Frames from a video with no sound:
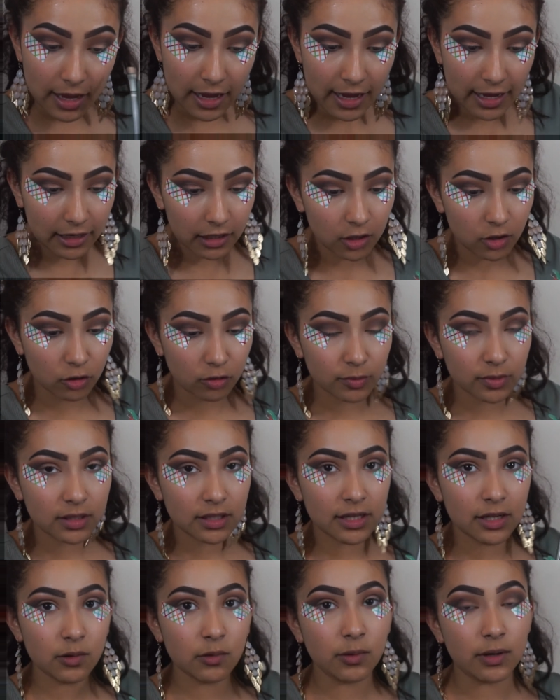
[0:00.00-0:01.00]
And
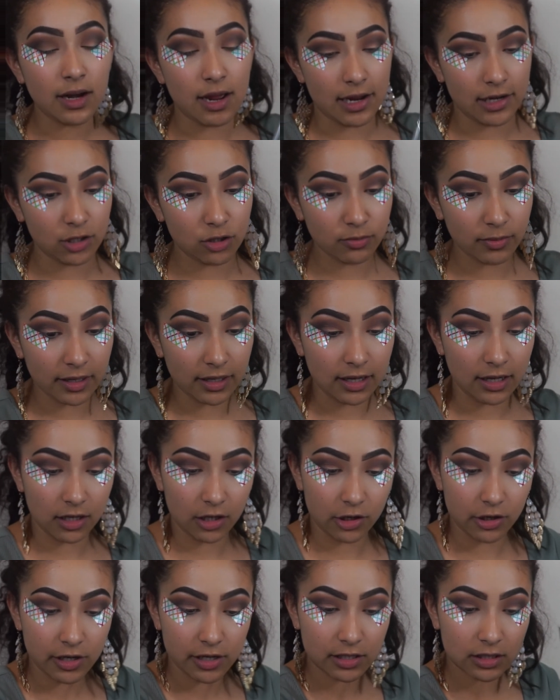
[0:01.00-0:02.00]
normally when I do my cut
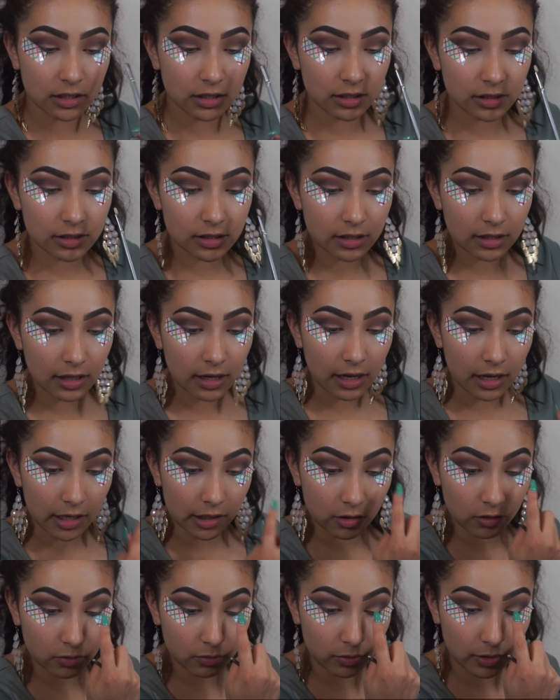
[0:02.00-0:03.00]
creases, I
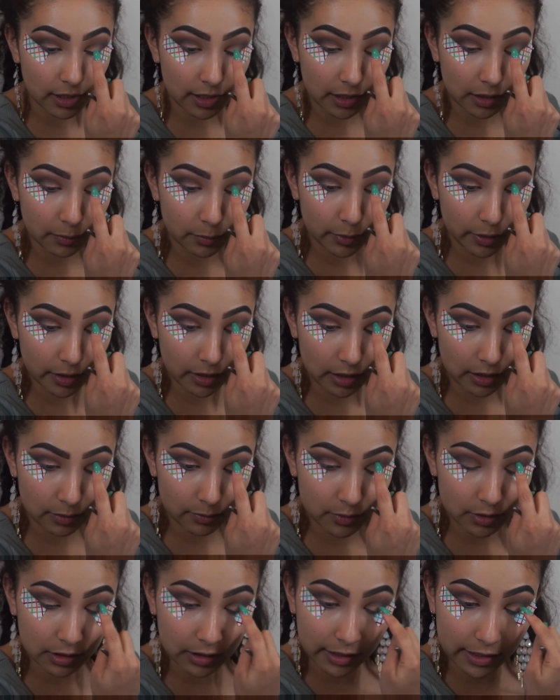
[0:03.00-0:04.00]
don't kind of bring it
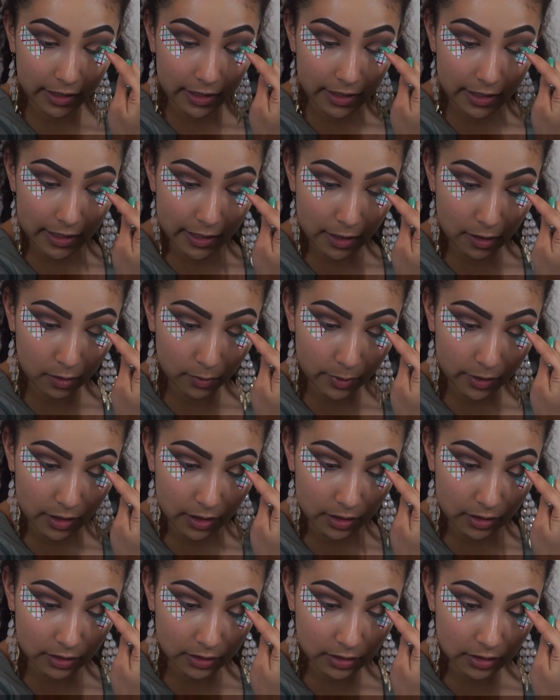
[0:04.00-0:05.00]
up to like here,
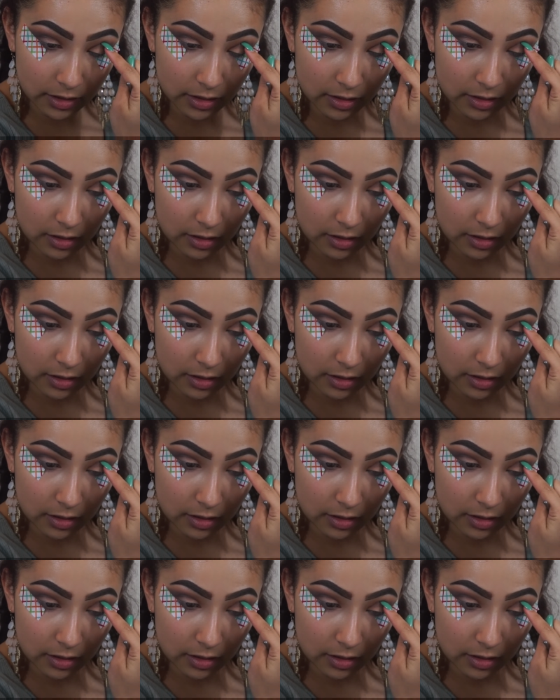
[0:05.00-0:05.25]
because